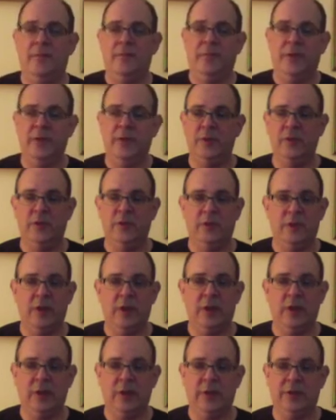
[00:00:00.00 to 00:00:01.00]
here's a
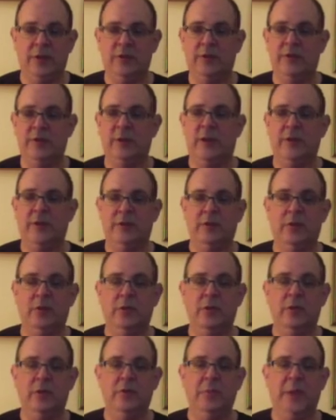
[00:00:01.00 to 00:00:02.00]
scale exercise, do
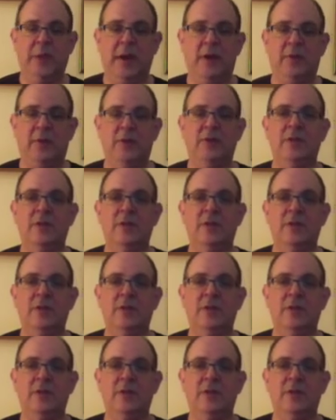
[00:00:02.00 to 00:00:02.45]
these patterns.